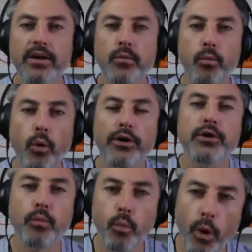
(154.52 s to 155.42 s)
what
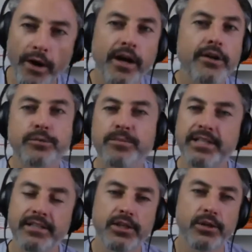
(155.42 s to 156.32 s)
you're
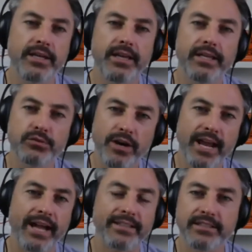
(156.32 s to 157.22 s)
100% doing is
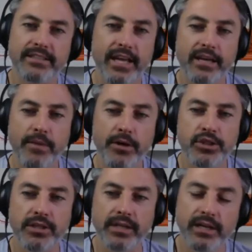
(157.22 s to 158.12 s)
reacting to that
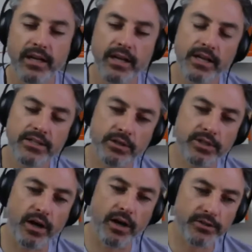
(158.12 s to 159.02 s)
emotionally. So
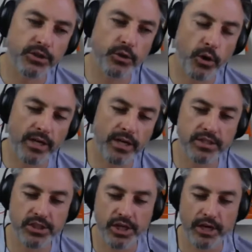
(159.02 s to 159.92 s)
to answer your
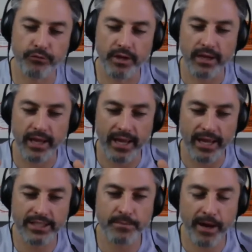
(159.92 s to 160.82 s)
question, Jeffrey, it
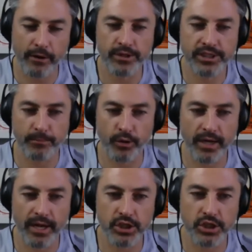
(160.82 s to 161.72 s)
is about
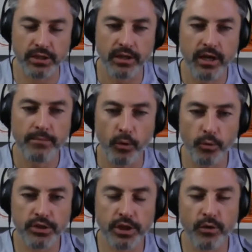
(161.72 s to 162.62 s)
reciprocation. But
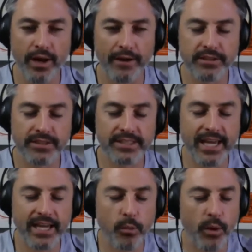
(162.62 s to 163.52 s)
also you have to
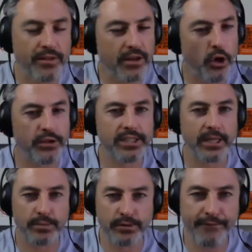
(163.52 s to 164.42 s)
take away the
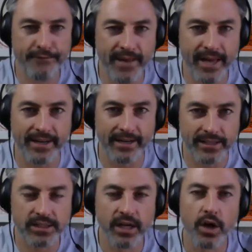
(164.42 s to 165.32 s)
concept of
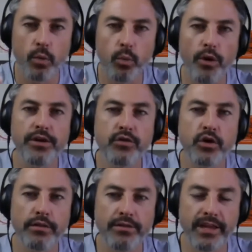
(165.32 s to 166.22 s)
fairness. What you've got
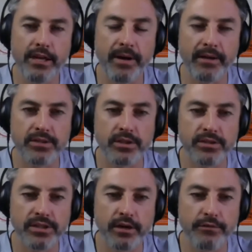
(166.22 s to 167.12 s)
to think about to
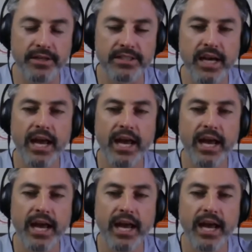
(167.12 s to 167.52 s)
yourself is,